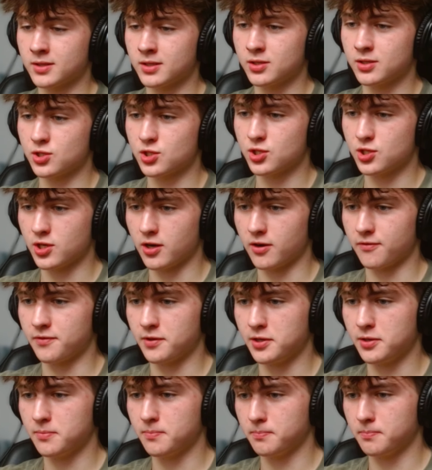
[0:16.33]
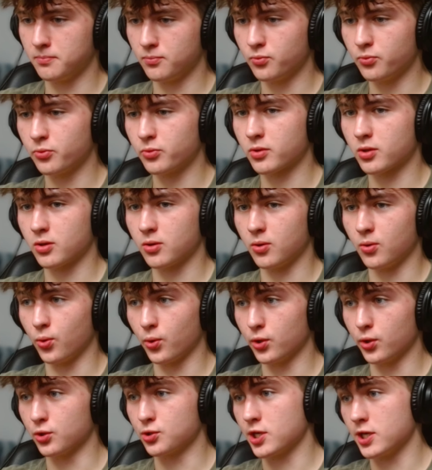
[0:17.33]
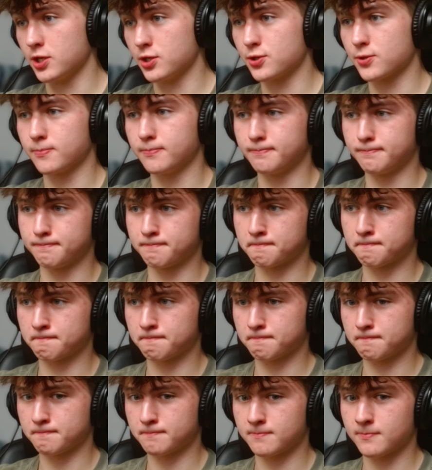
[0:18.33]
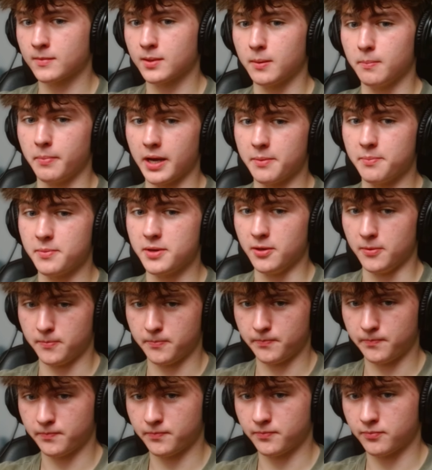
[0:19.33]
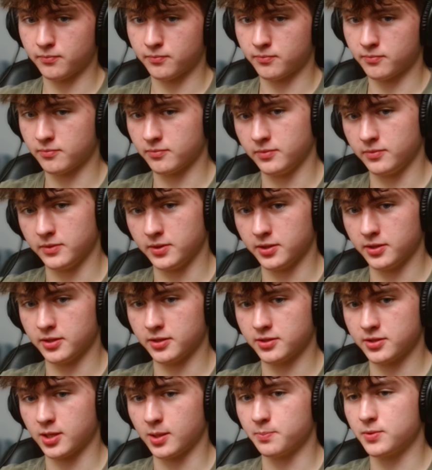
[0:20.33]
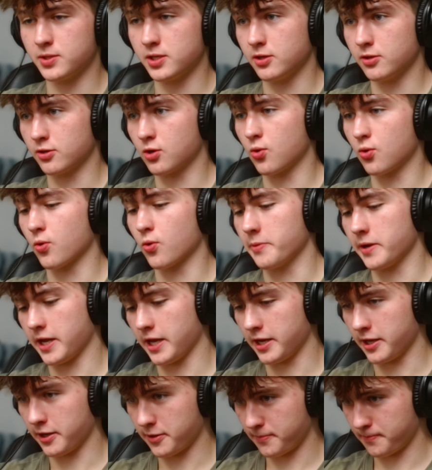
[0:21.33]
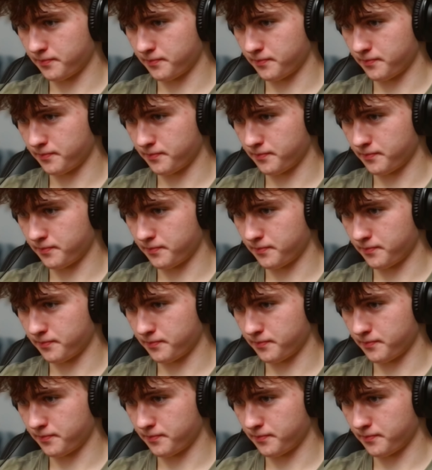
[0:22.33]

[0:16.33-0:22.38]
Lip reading: CR-V oil change by me, the top tier core mechanic.